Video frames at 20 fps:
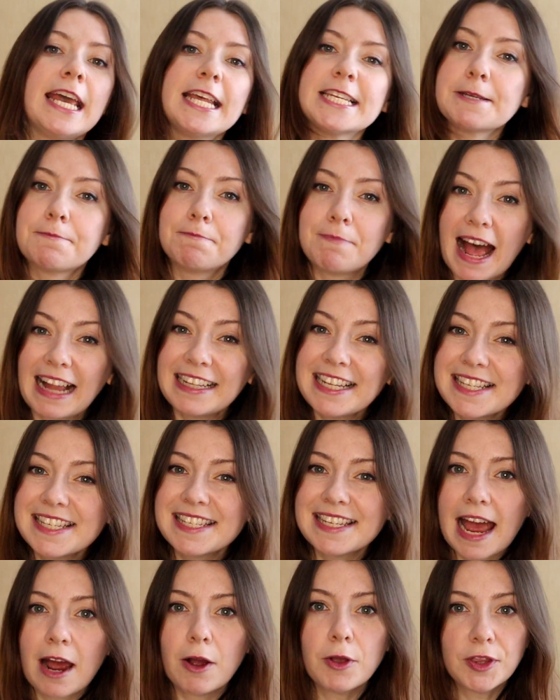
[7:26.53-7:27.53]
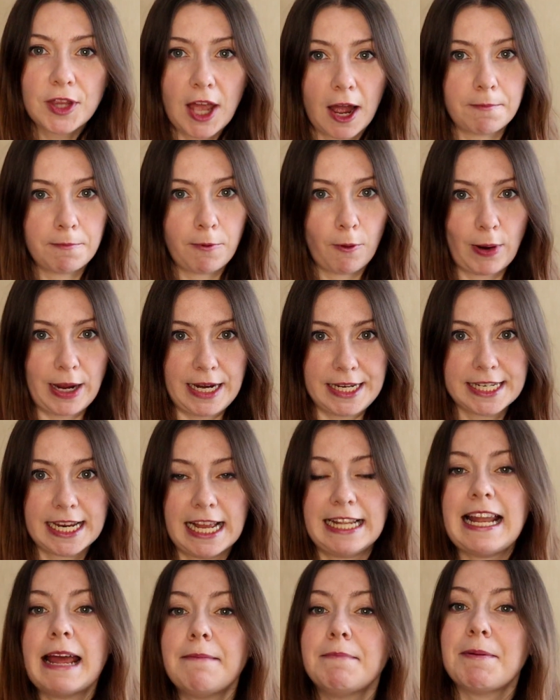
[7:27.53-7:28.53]
To balance out that point,
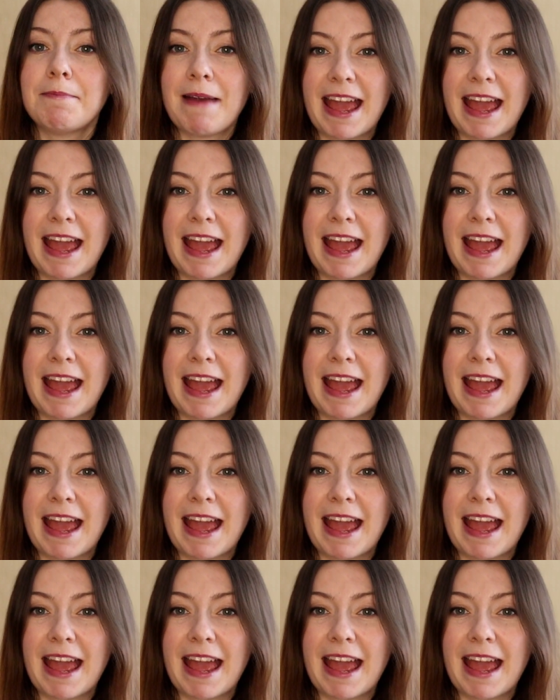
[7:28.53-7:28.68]
let me